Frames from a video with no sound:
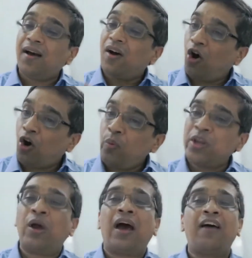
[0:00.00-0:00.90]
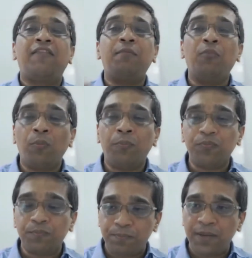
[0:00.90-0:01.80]
or when you have more
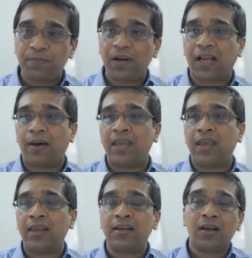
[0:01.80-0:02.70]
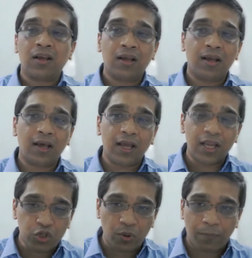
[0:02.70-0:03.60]
people coming in
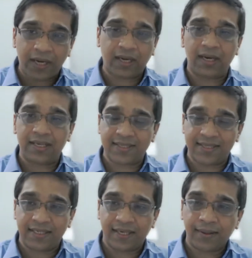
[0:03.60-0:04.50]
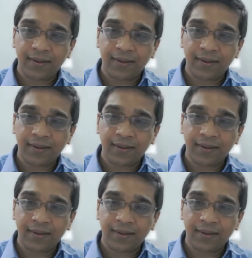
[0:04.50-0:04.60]
to a particular setting,